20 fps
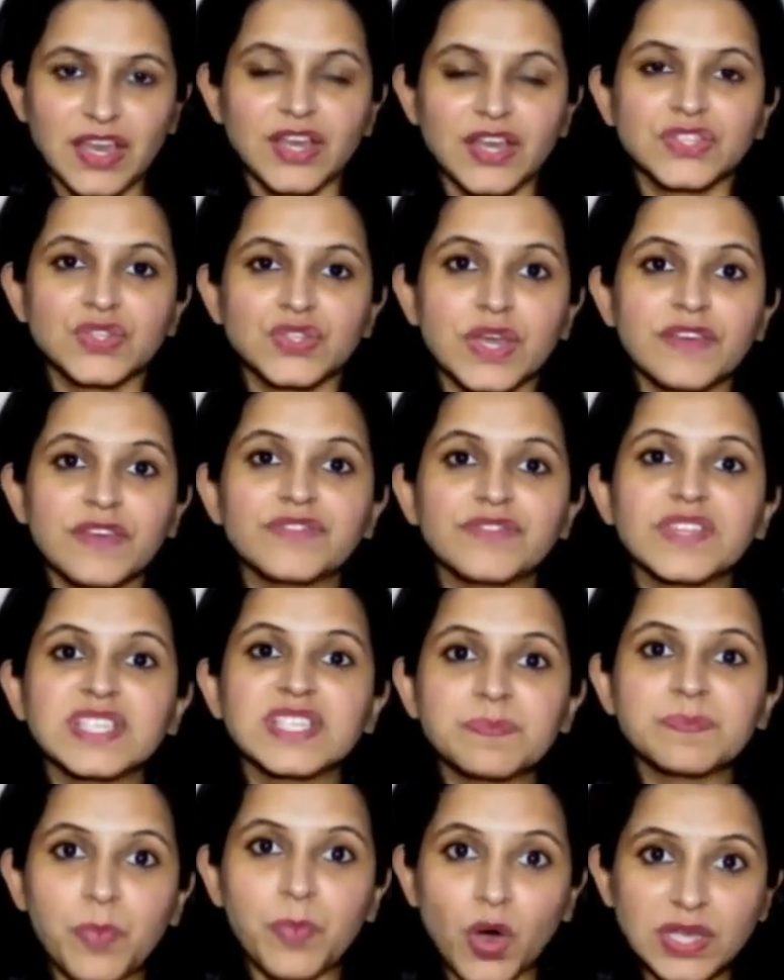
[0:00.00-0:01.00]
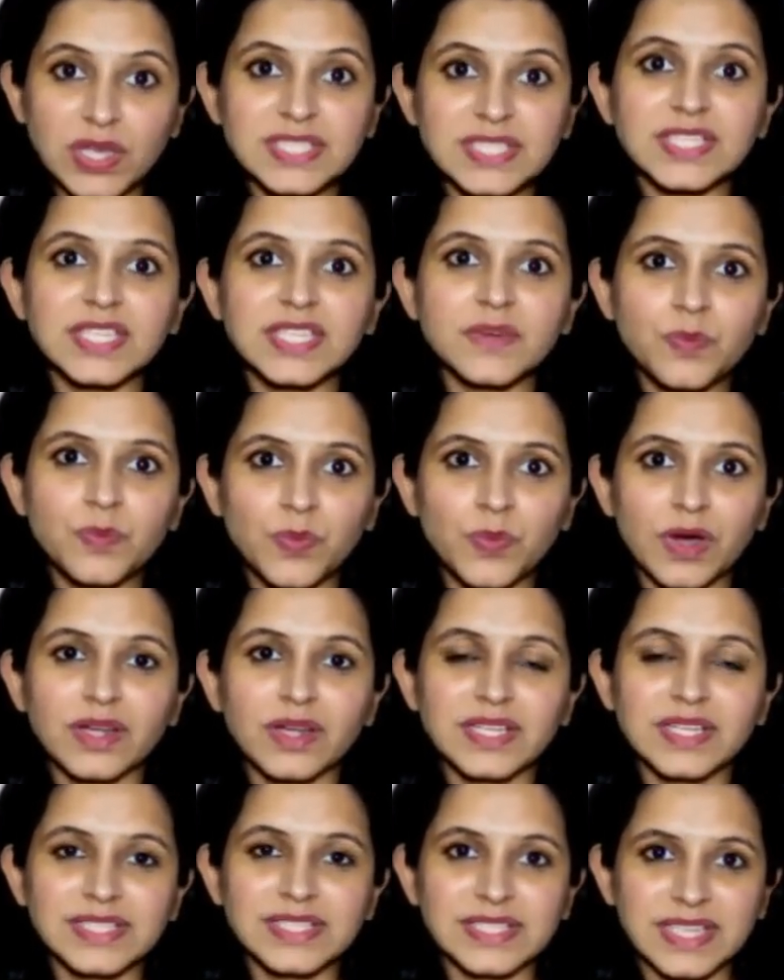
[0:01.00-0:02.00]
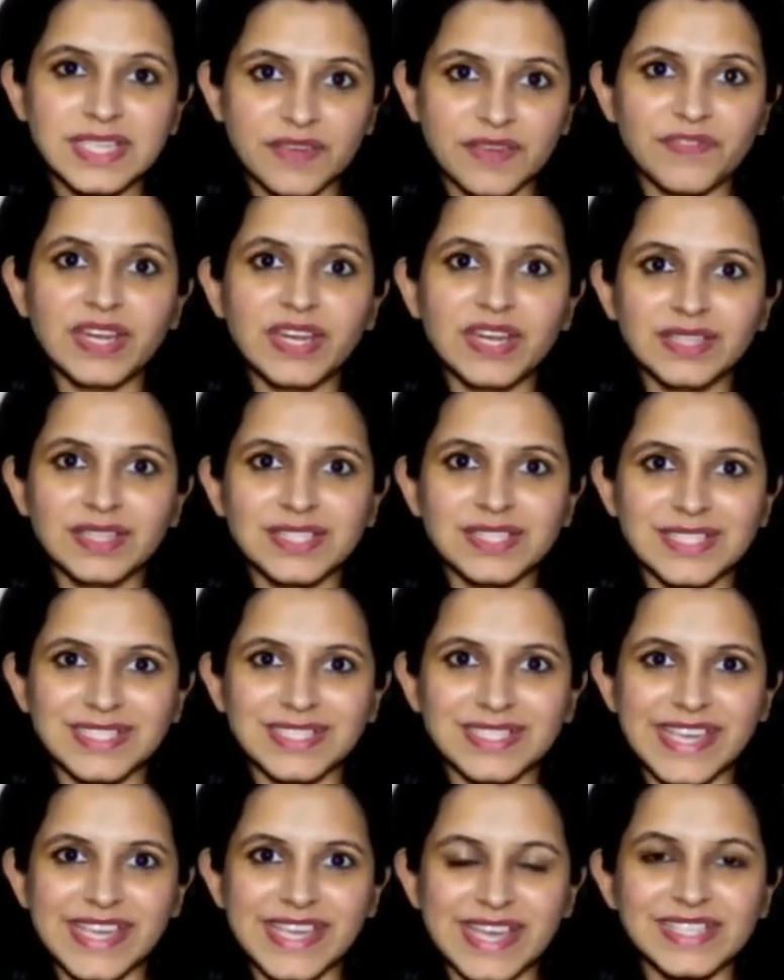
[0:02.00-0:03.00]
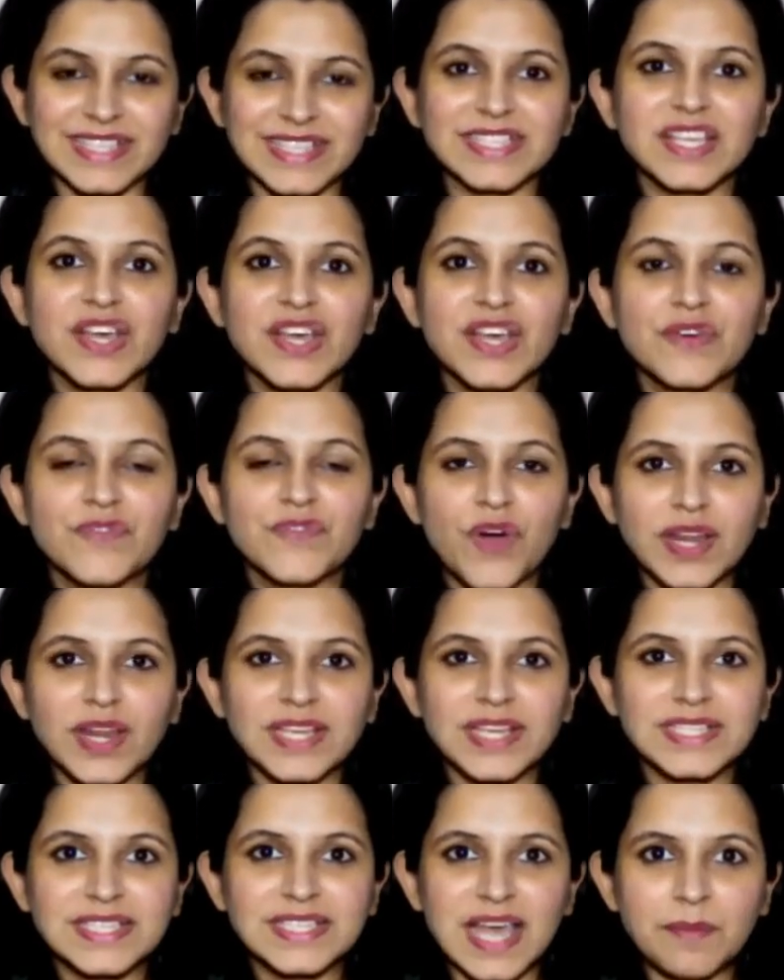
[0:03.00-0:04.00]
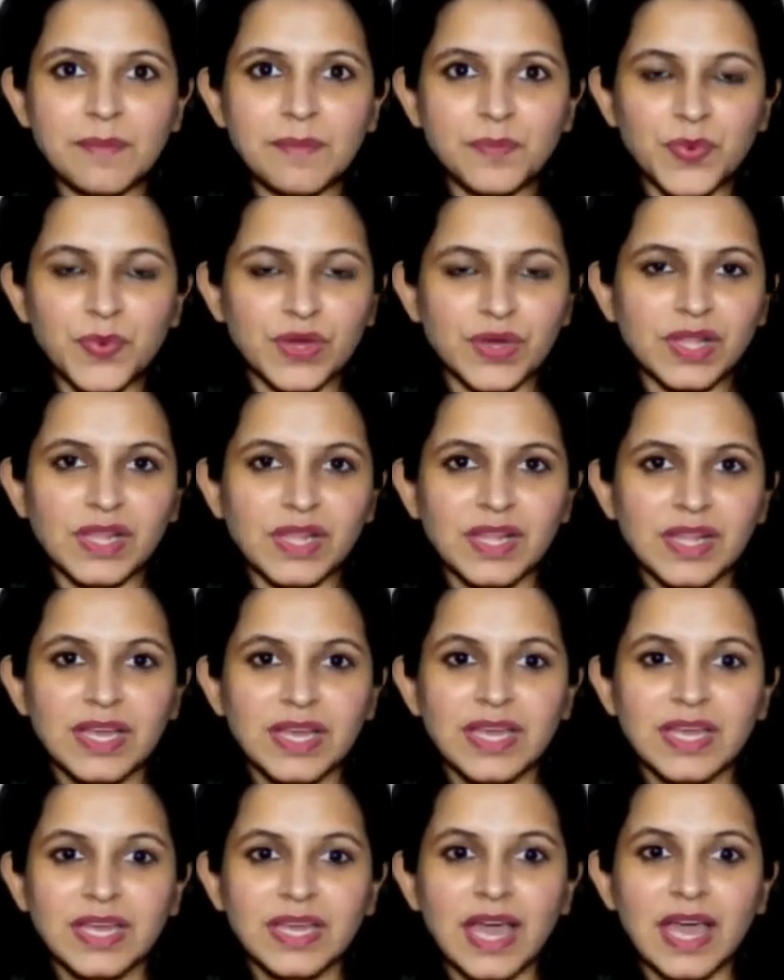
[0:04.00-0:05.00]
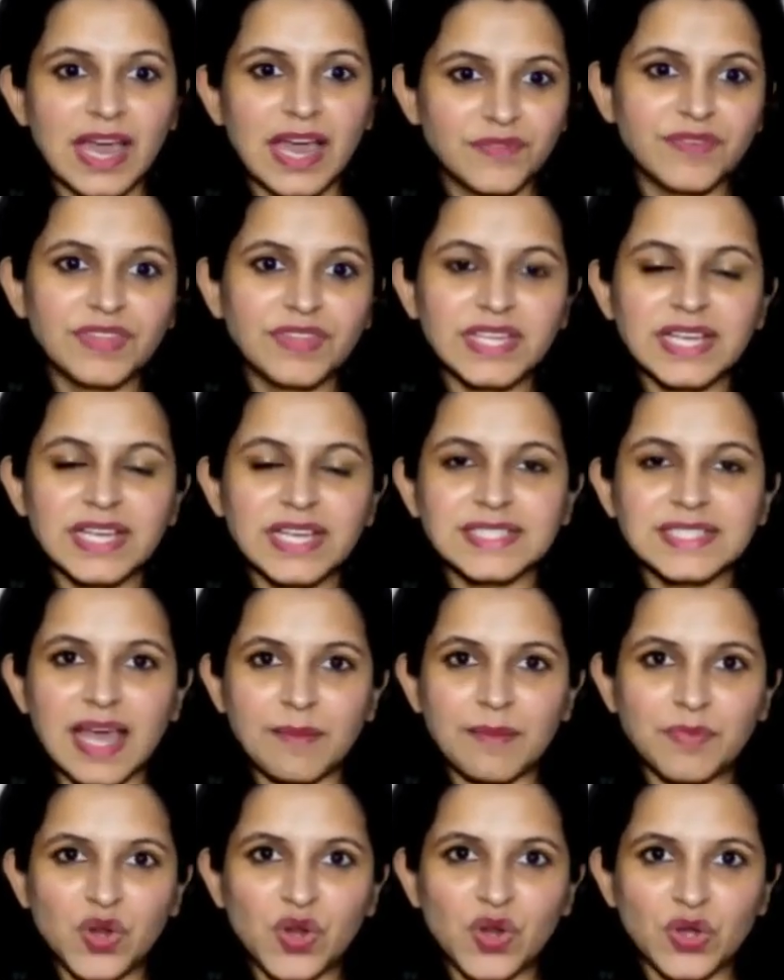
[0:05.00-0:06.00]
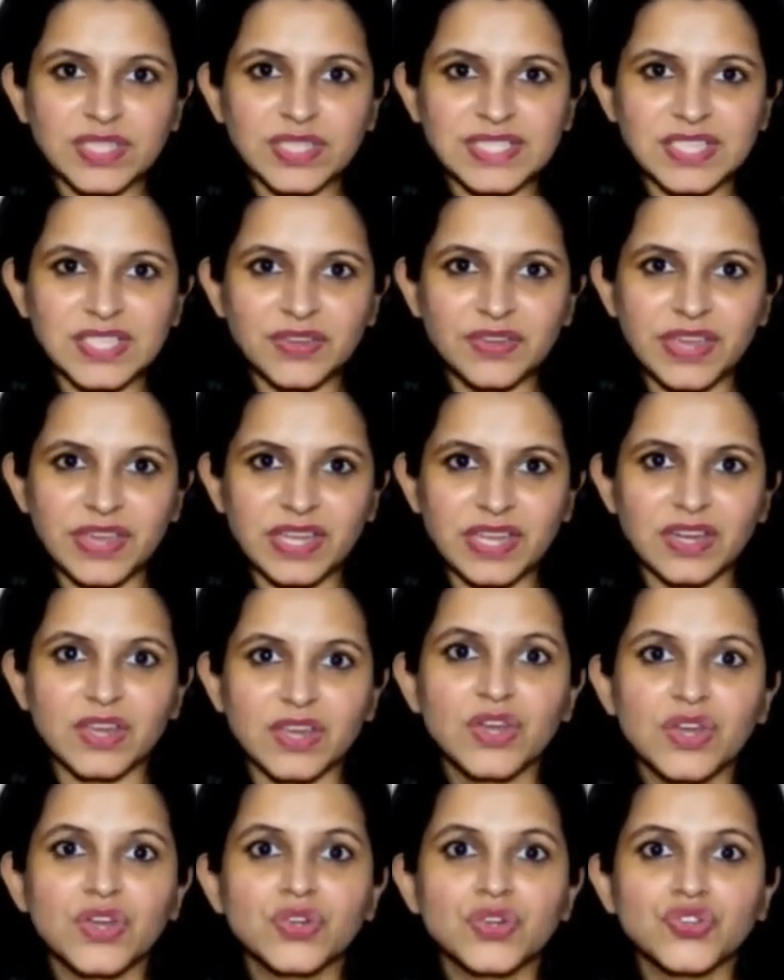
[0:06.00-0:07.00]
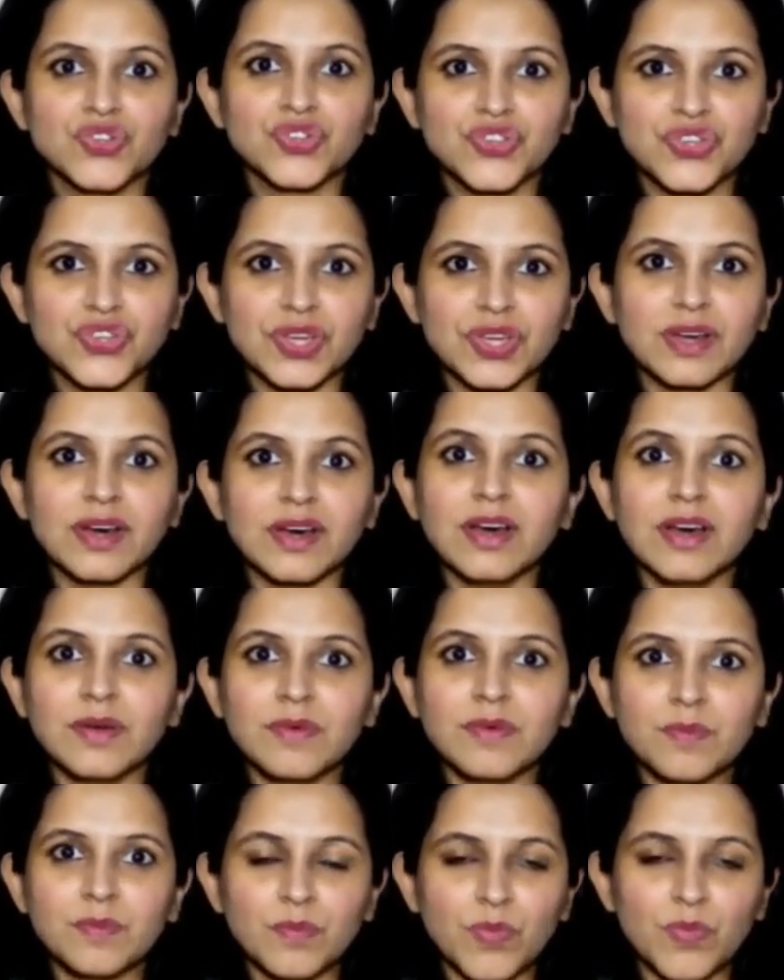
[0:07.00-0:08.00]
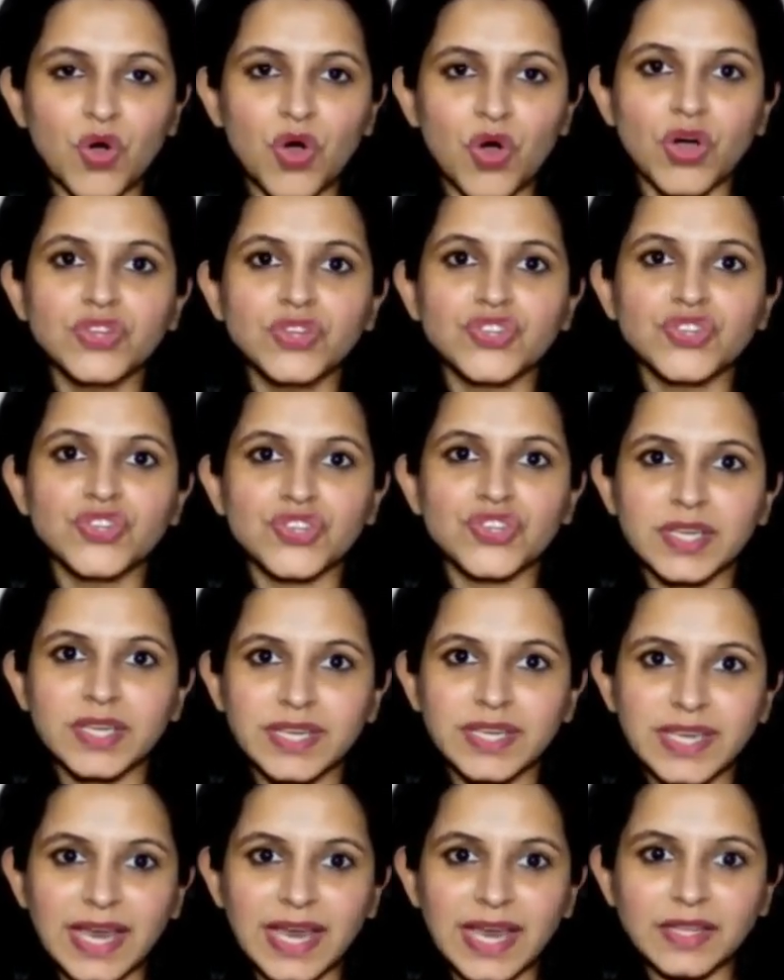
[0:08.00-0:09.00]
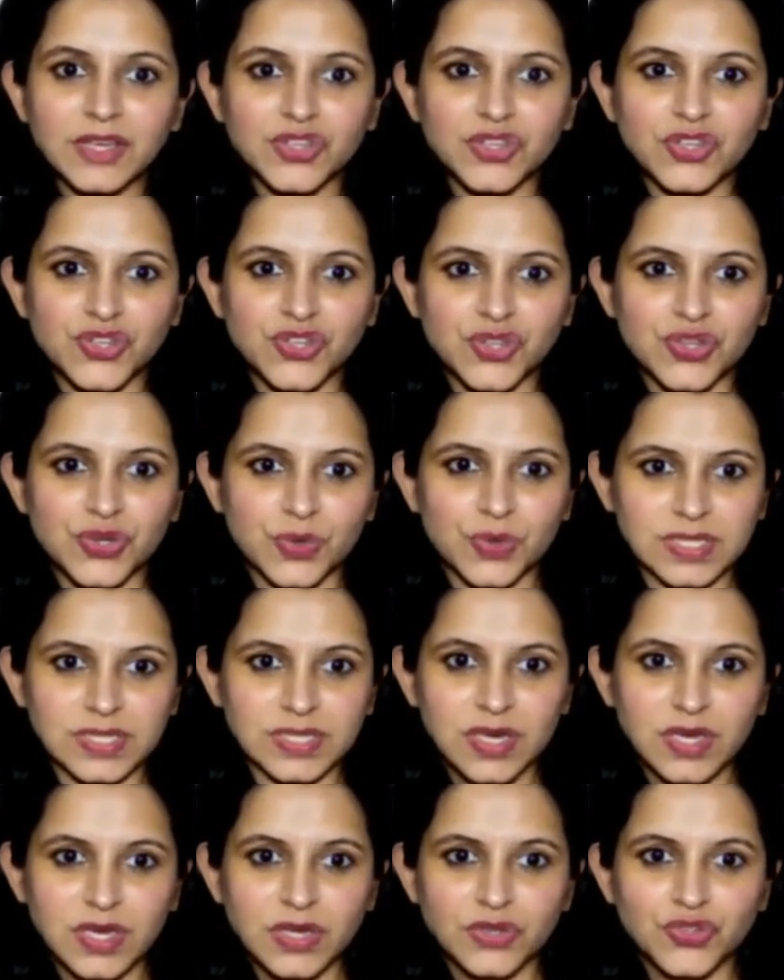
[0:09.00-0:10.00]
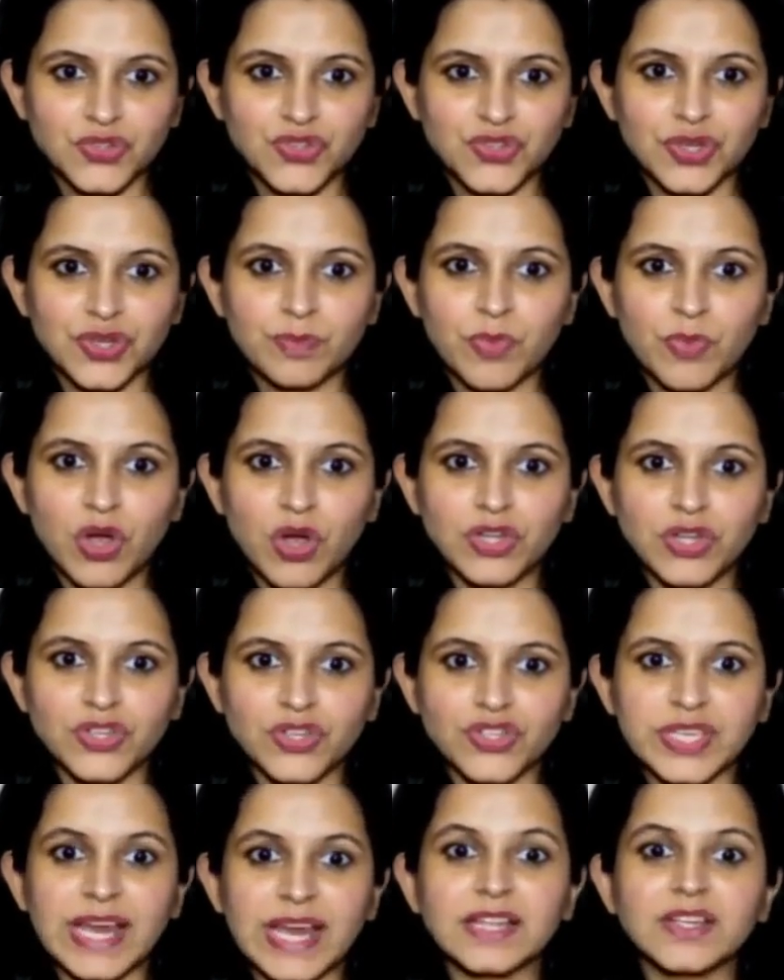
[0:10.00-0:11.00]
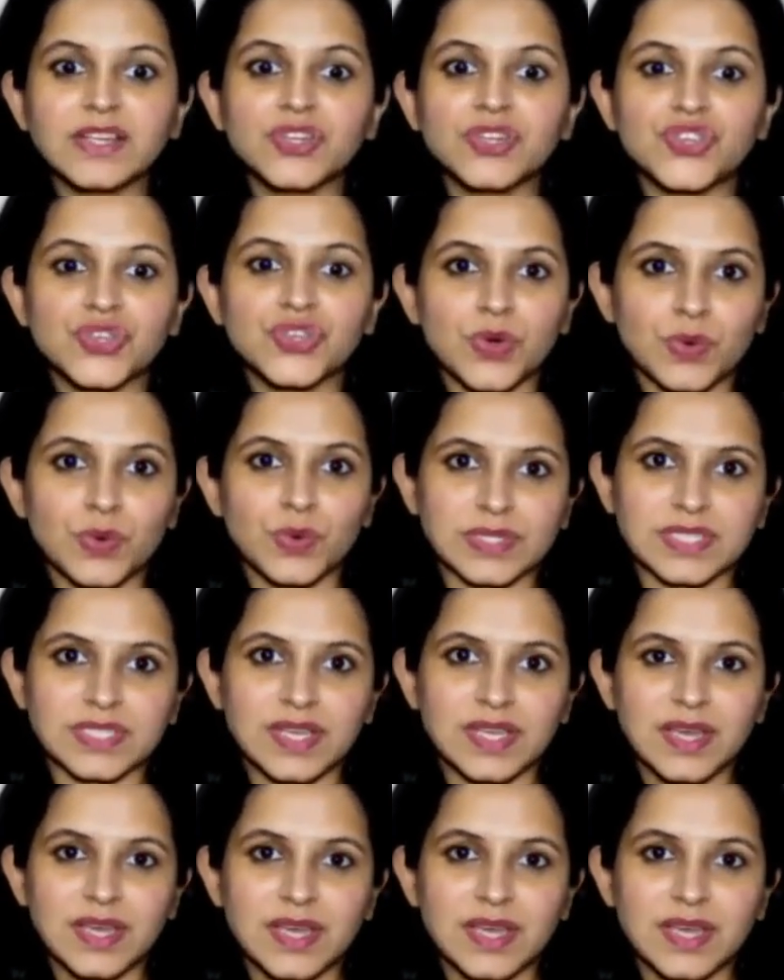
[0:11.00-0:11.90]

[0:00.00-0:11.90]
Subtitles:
So if this positive word is given in the sentence, for example, I've given the example on the screen. Je mange quelque chose. Je mange quelque chose.